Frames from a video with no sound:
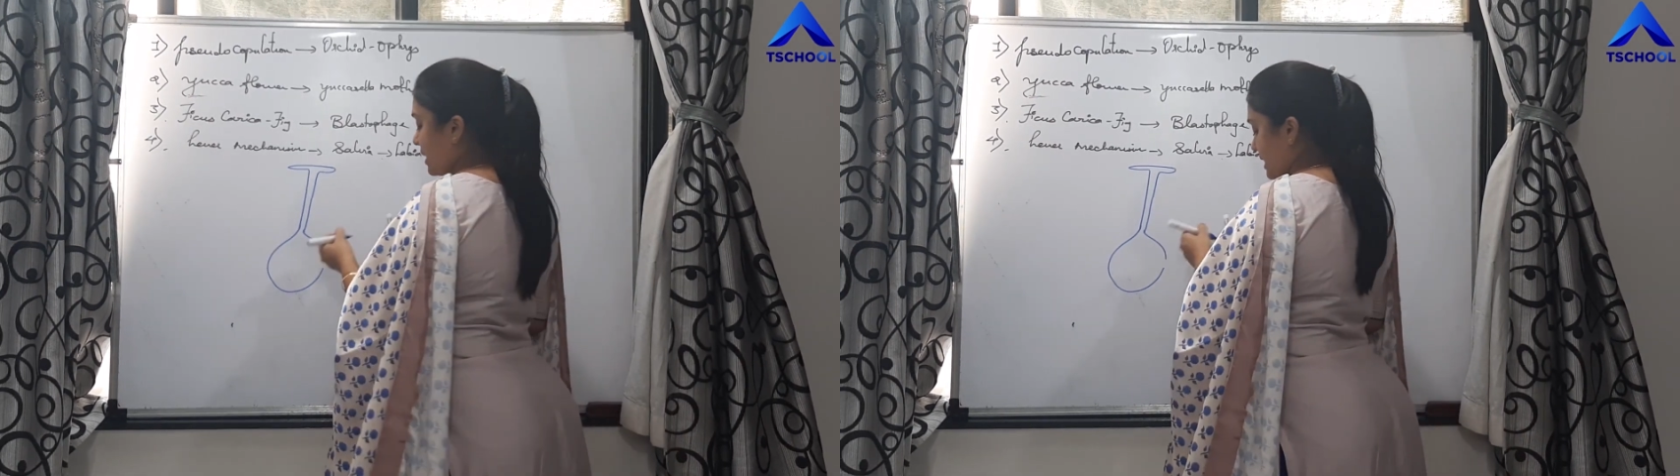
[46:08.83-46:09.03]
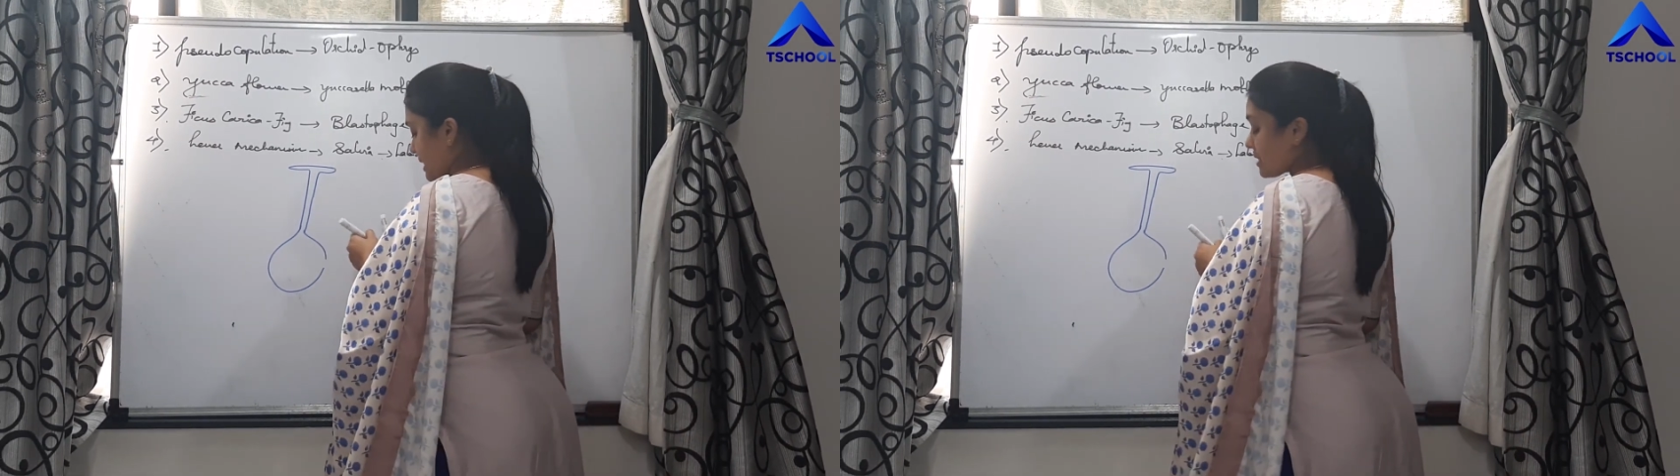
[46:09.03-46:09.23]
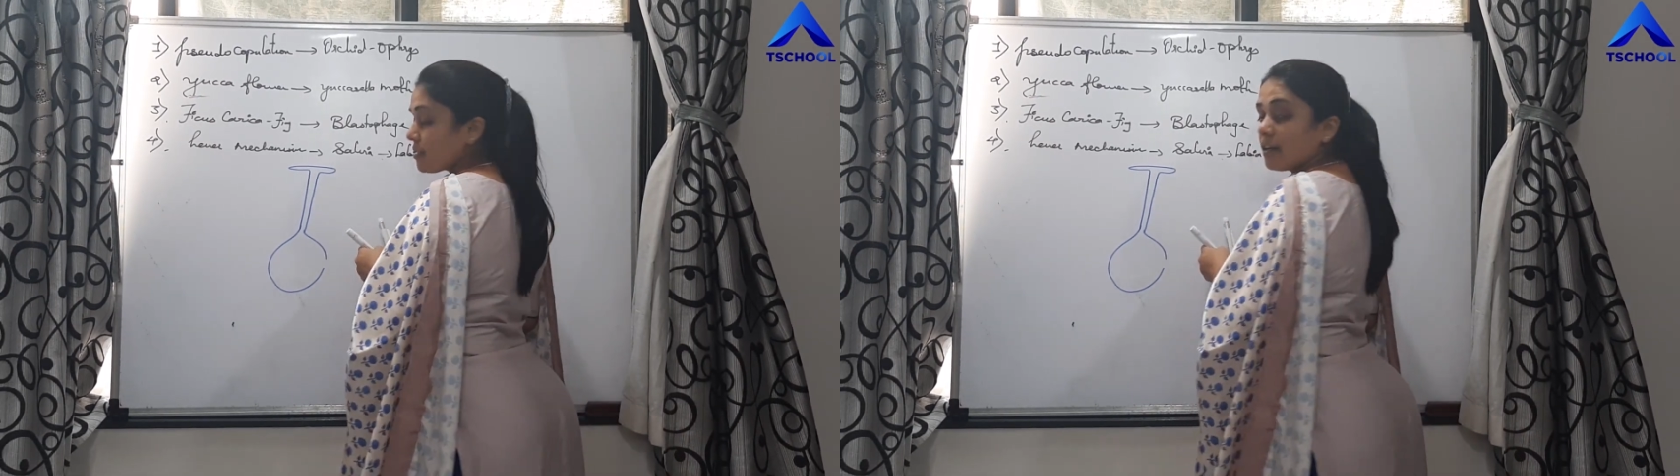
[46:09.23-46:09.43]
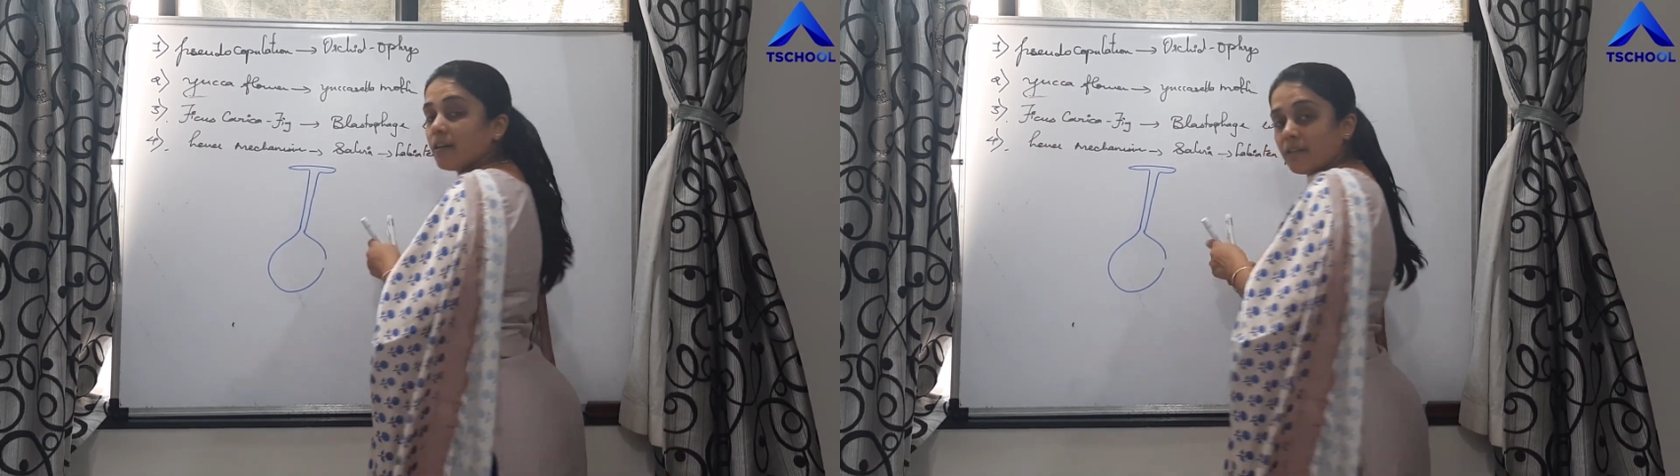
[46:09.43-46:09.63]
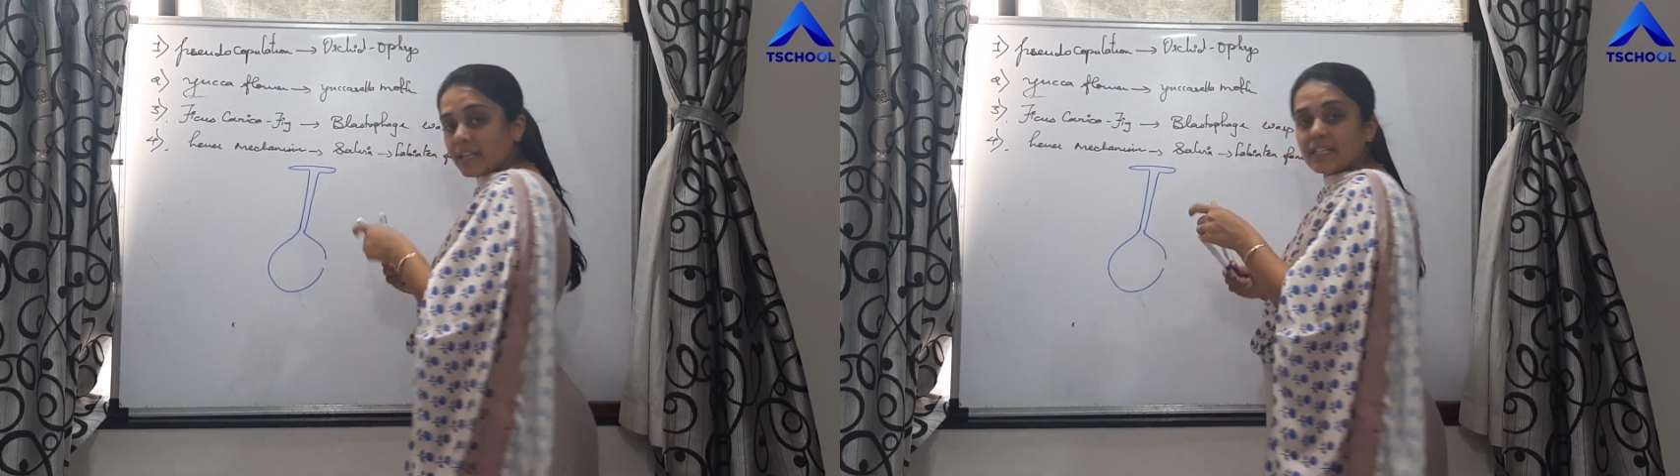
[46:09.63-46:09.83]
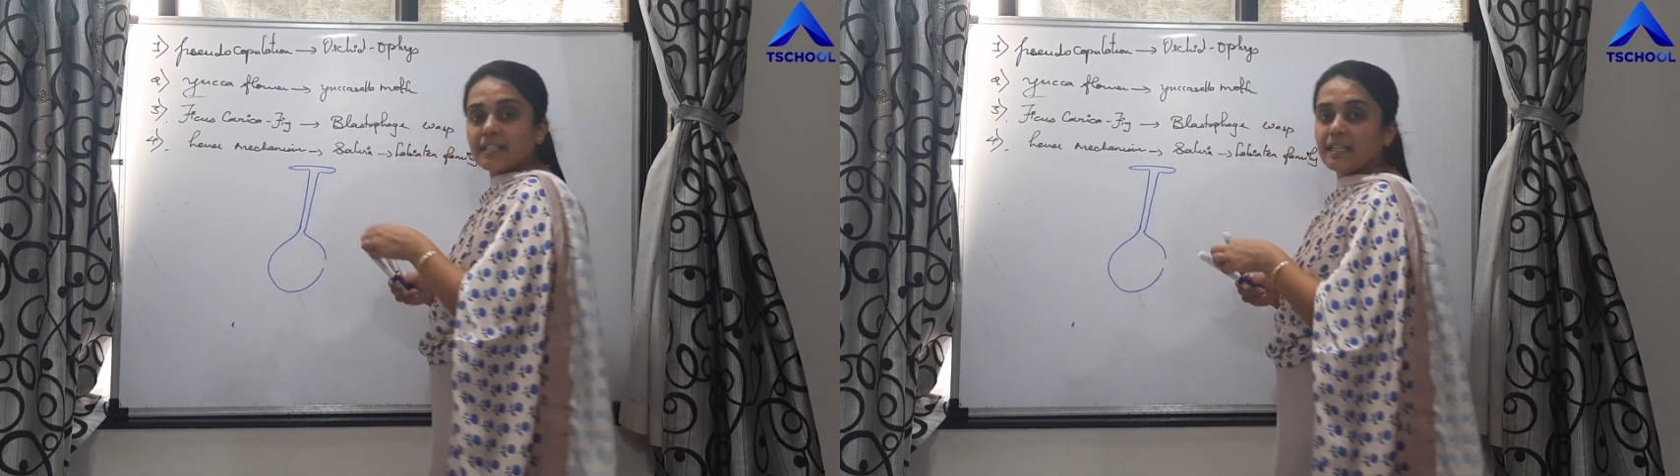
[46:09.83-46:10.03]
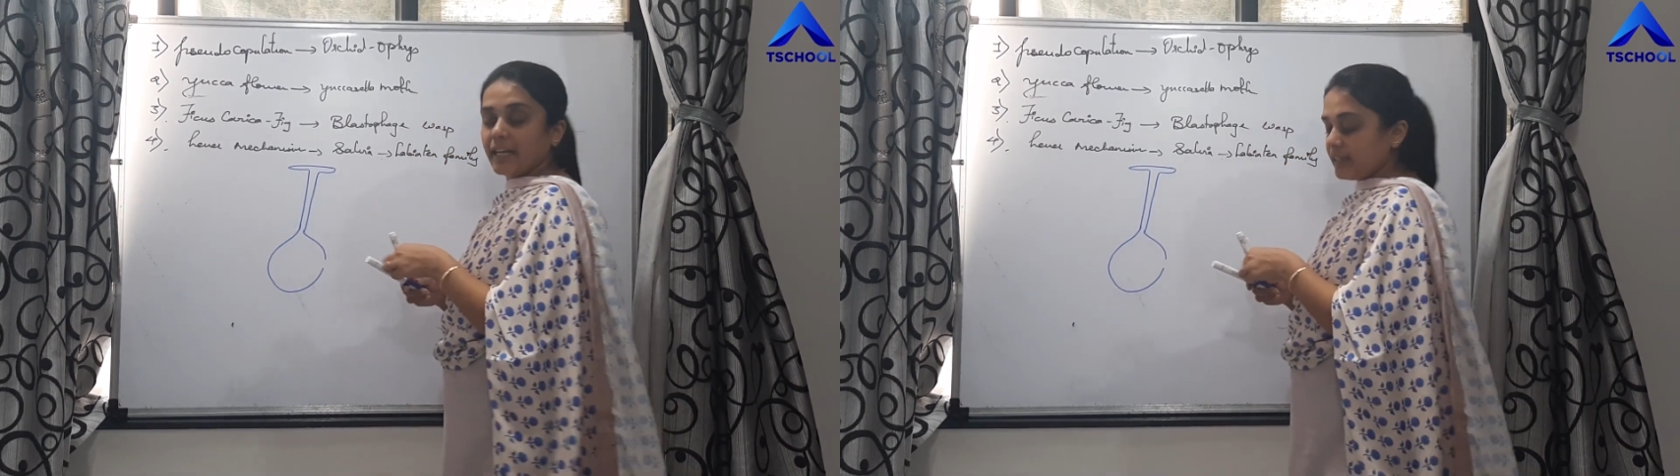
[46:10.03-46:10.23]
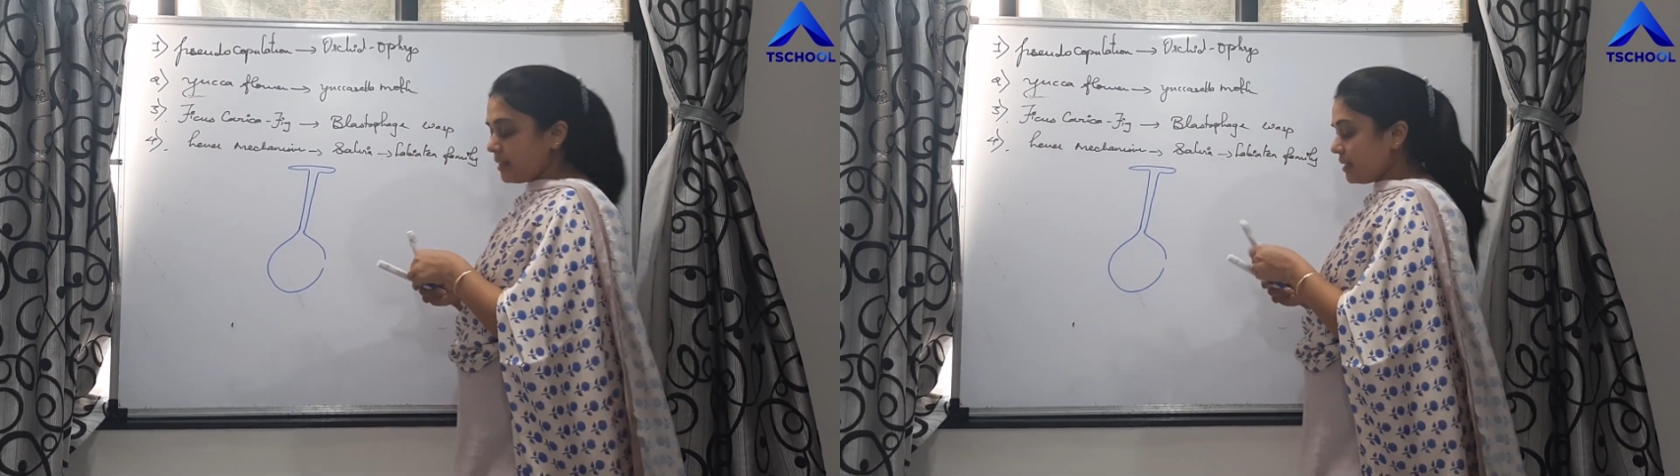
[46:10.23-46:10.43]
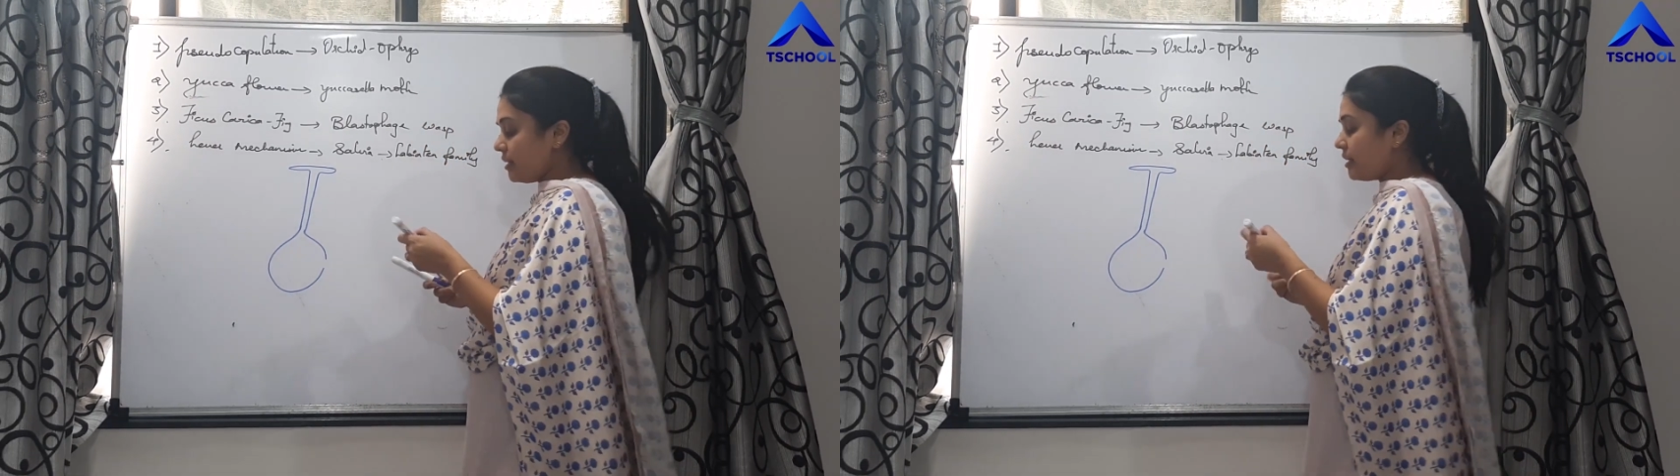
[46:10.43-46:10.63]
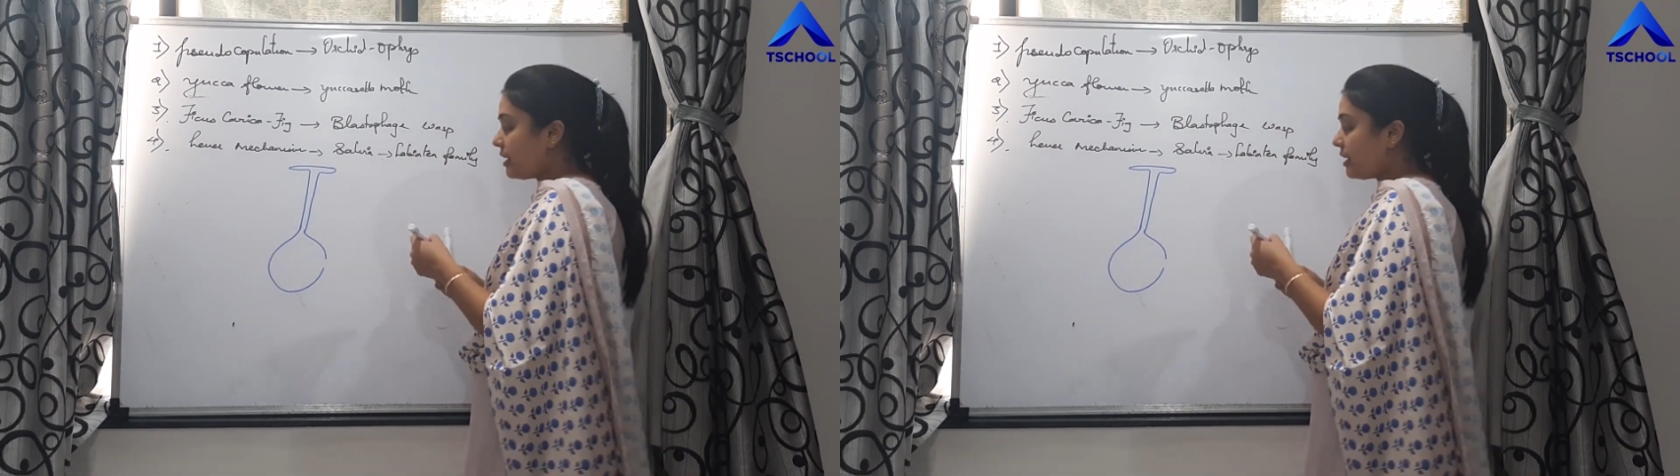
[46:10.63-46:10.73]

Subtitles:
insert inside it,